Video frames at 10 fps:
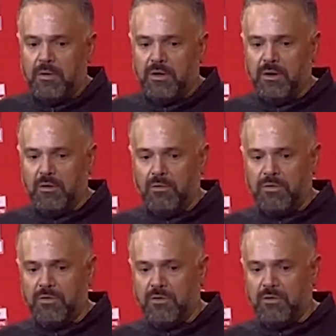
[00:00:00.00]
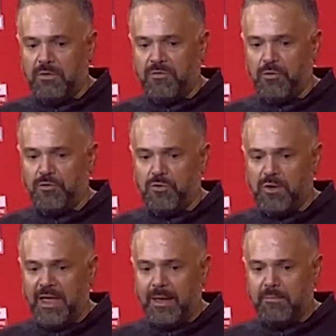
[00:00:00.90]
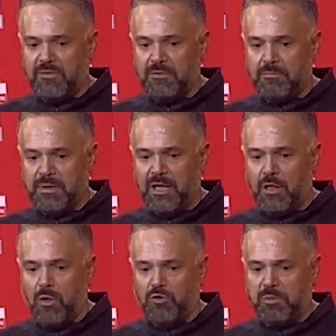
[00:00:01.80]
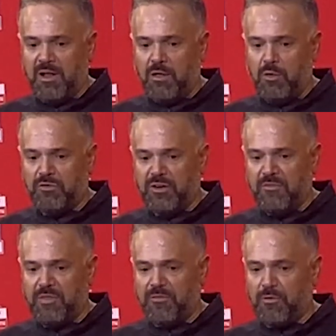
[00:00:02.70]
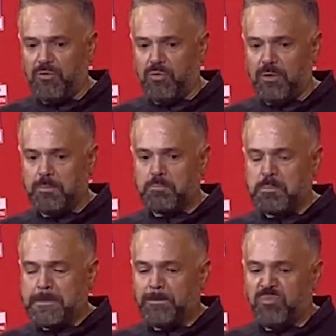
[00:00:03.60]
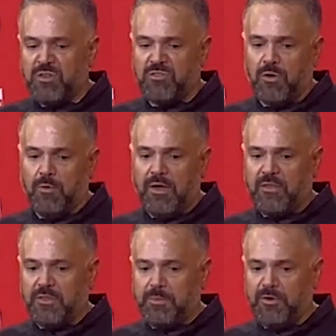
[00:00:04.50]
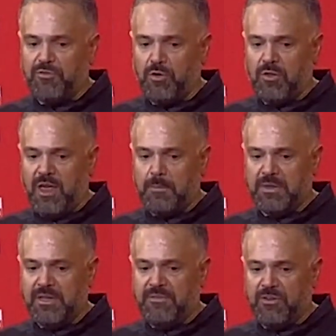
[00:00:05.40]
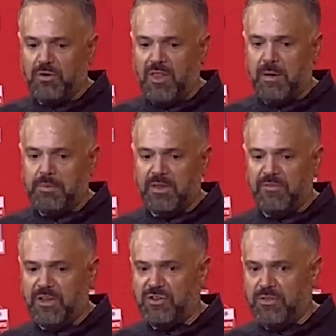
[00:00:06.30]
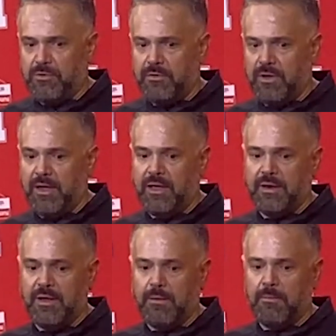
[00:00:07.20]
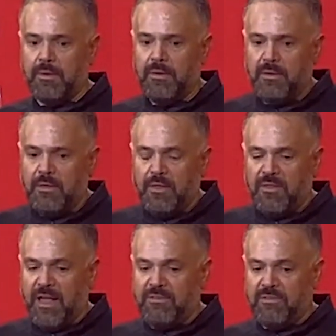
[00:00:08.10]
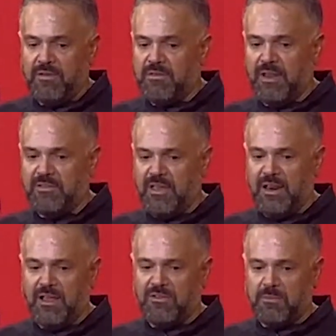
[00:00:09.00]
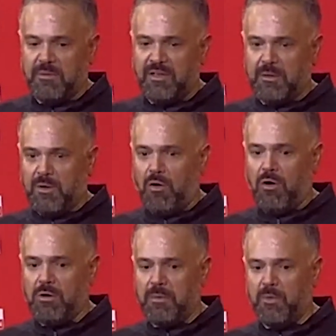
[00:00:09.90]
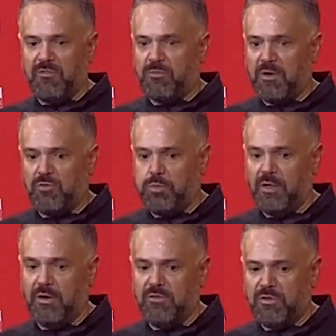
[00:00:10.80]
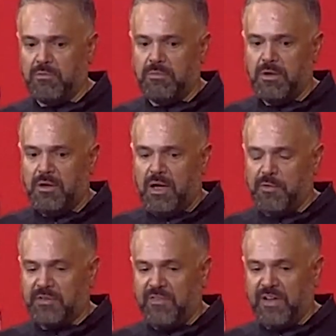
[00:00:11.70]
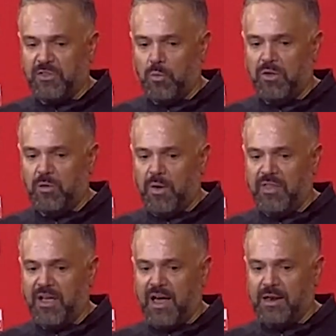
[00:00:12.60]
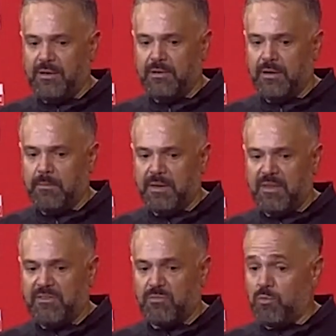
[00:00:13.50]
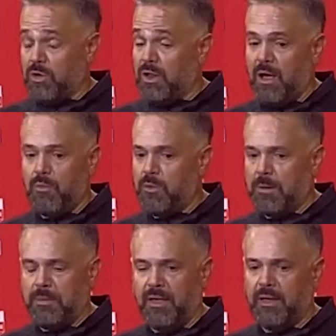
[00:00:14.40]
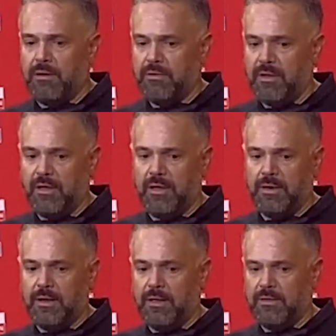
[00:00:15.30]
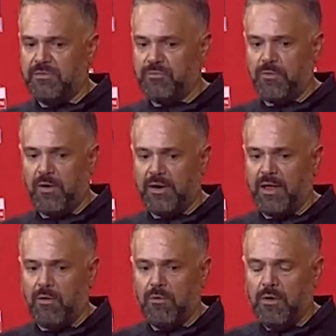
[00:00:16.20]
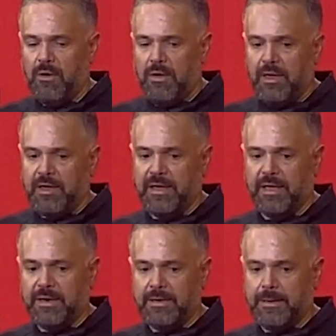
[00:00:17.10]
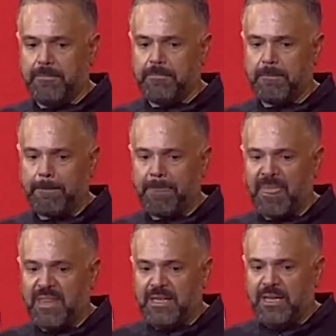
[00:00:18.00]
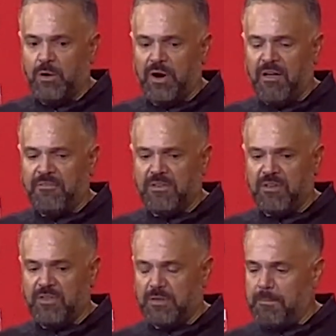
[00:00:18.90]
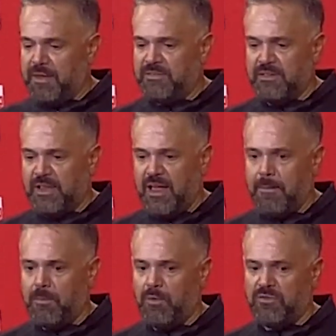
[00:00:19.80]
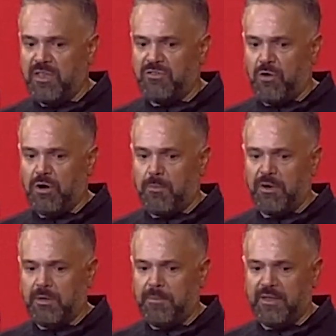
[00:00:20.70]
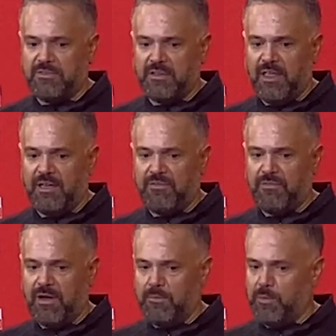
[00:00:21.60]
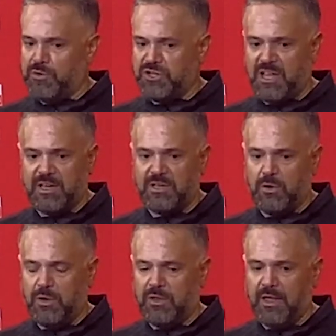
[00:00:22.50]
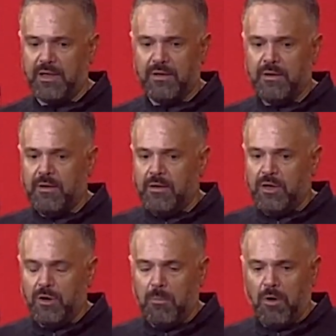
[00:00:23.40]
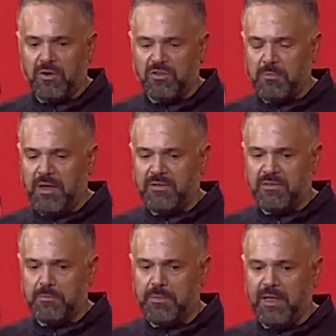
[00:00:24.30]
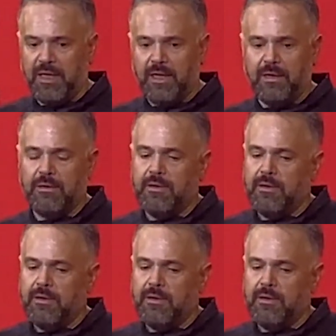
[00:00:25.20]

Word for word: the first two games and being close but not close enough in the first one. So I thought the players showed a lot of belief, and they showed a lot of belief in each other. And that's, in today's day and age, sometimes that can be hard, but we have special players, and I was glad they got the win the way they got it. I mean, that's how we're going to play, and at least for right now. And, on offense, I think the biggest thing that happened was they started to bring the plays to life, right? We weren't just executing like, Marcus makes a play,